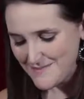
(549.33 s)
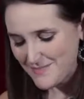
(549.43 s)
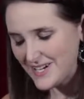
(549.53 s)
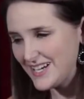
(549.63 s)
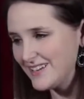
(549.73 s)

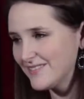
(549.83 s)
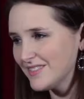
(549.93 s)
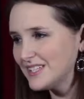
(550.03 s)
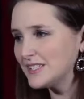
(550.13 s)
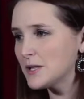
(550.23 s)
But
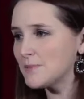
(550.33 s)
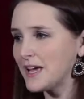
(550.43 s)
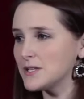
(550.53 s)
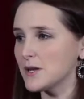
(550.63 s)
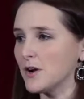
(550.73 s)
really, those
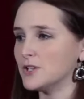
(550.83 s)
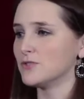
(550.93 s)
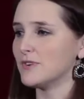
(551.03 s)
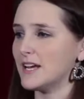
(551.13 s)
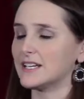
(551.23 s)
pages are a
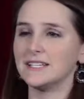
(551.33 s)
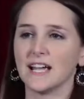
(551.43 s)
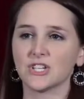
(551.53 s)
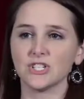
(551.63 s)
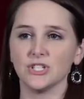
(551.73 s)
direct
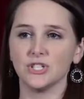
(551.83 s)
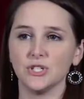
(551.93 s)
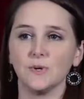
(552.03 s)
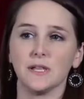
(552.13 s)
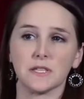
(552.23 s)
connection
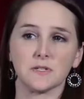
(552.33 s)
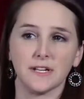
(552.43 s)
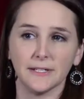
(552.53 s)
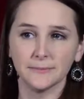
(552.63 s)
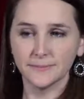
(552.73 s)
to
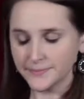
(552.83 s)
history.